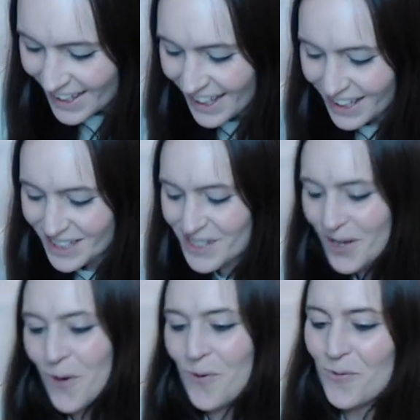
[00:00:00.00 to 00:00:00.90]
here's
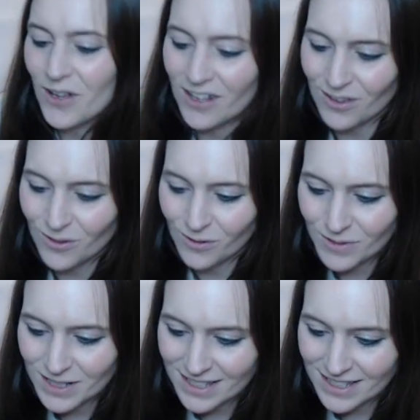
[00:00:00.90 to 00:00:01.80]
one I thought
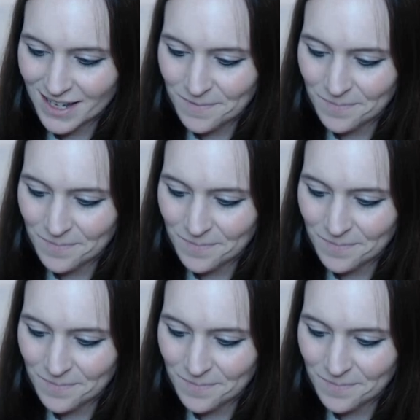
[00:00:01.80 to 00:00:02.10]
was